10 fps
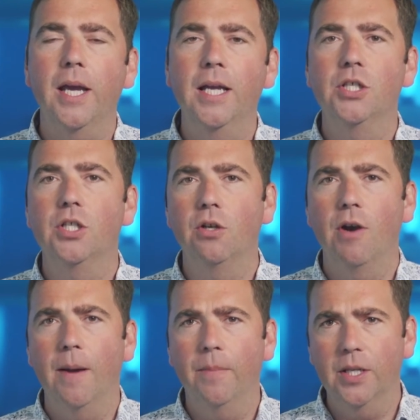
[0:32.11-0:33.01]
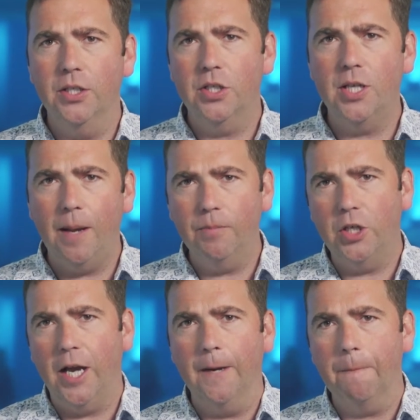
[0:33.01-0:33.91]
Instagram and
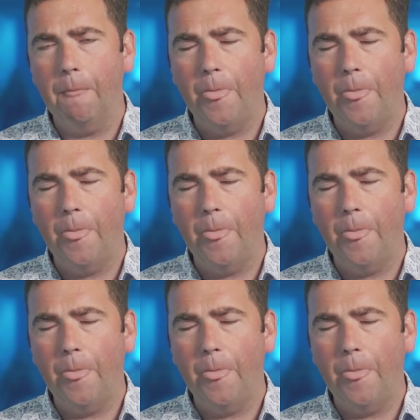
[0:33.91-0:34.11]
Snapchat?